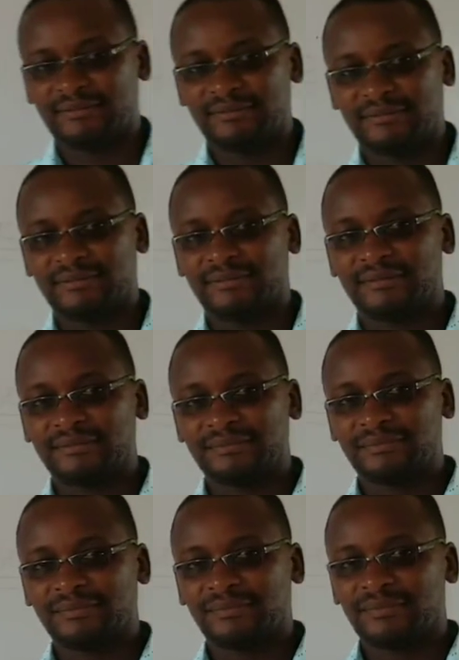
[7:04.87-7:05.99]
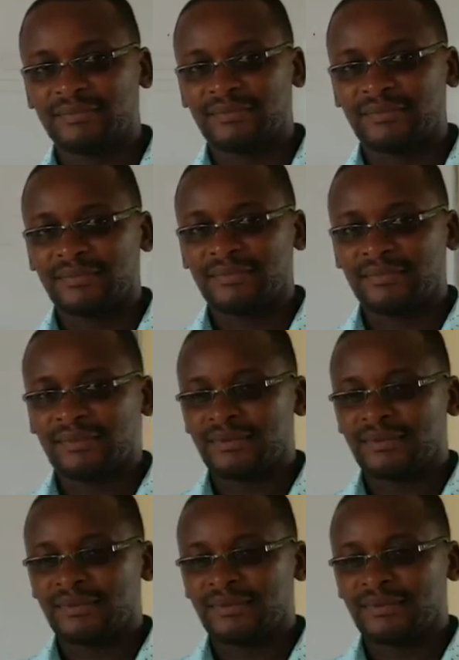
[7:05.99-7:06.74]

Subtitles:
(silence)